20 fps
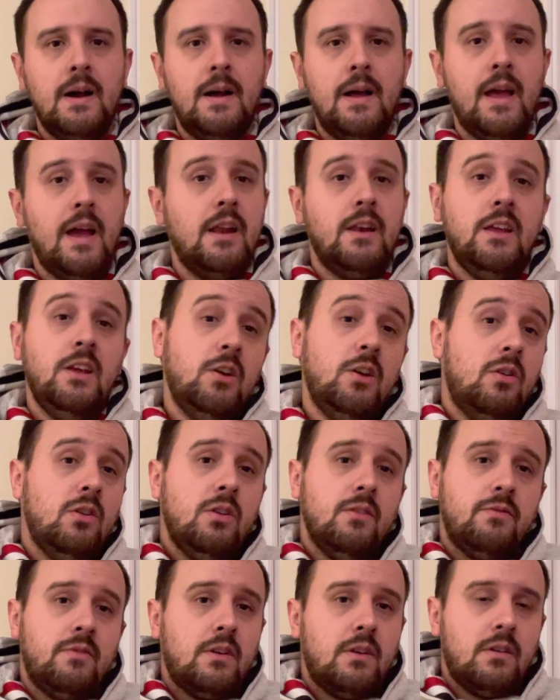And he could
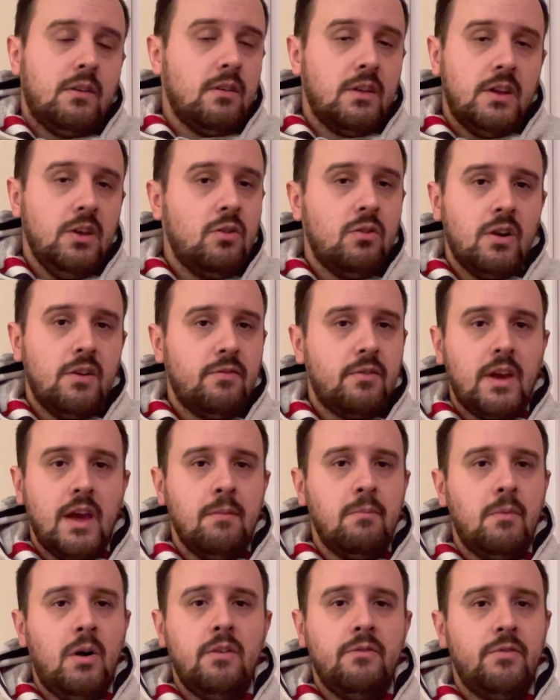have
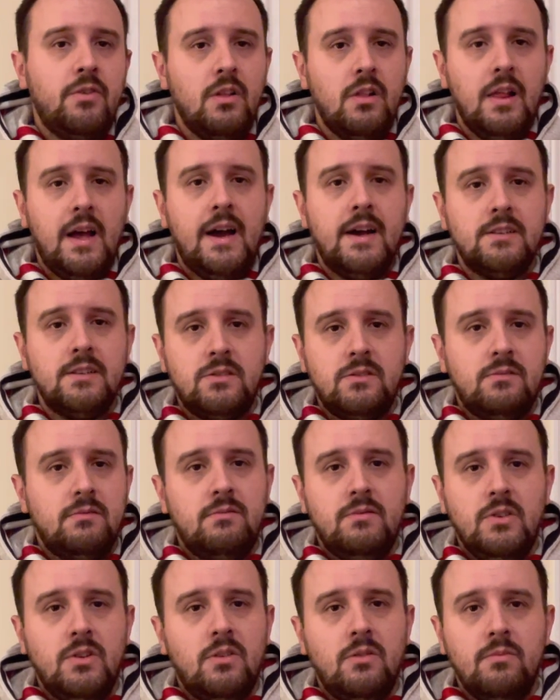came on for the last
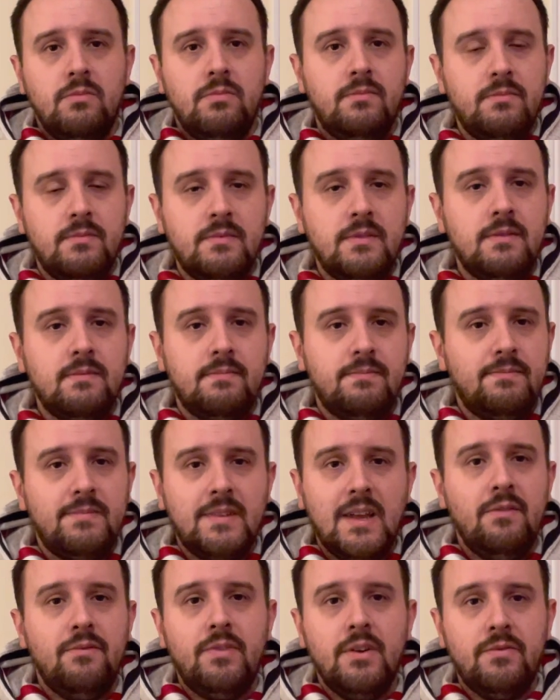
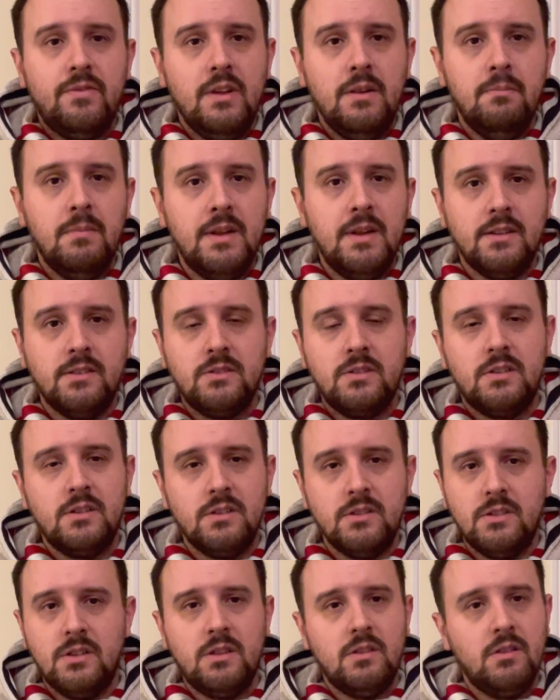10-15 minutes,
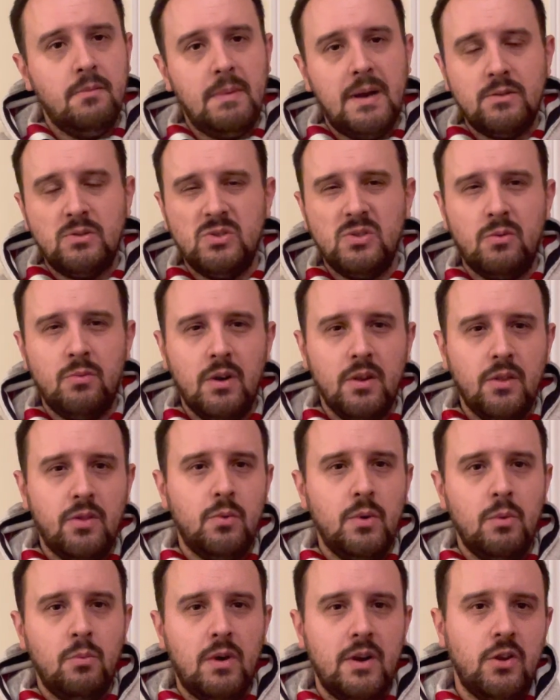because the match was already
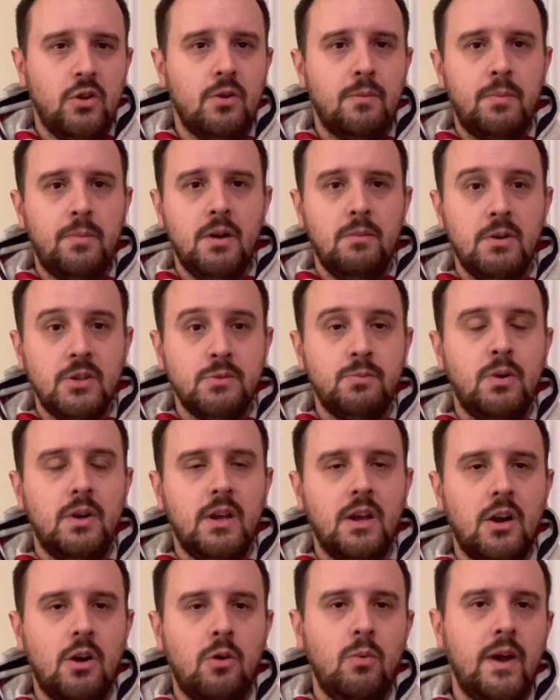3-1 and you're pretty much putting
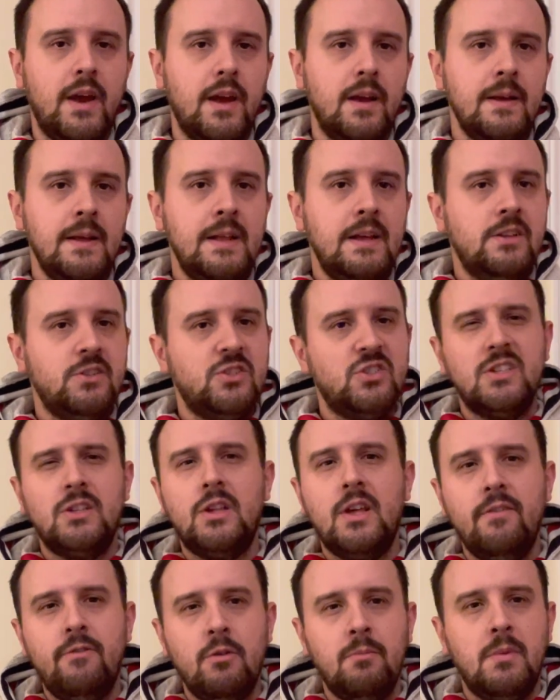it away. Just
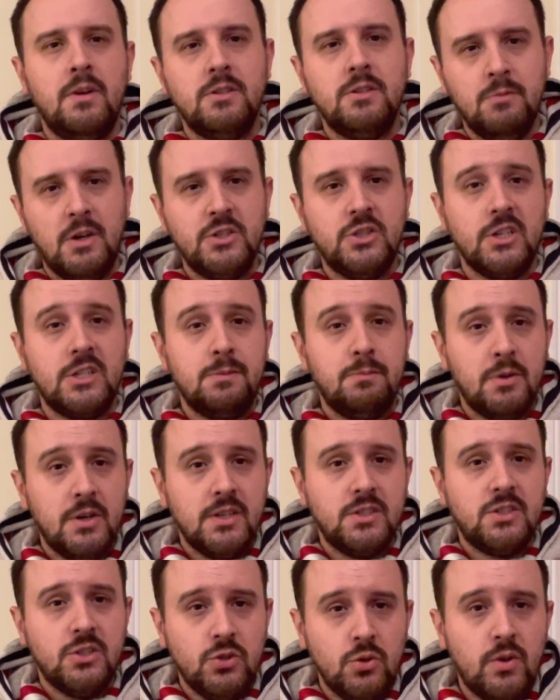give him as much
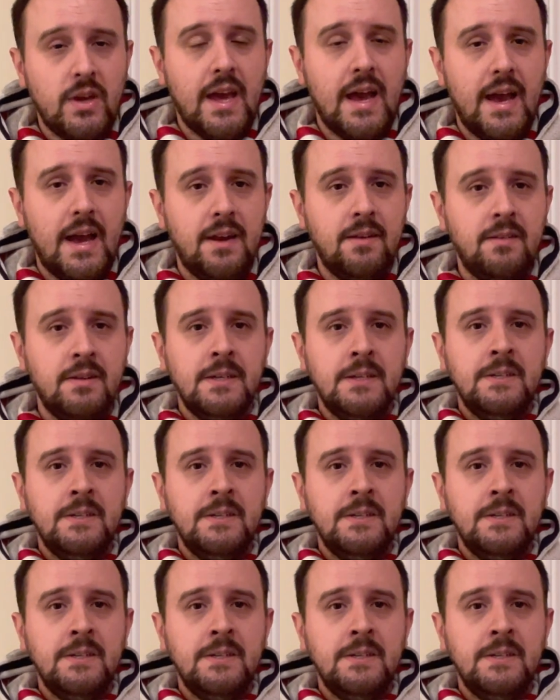experience as you can.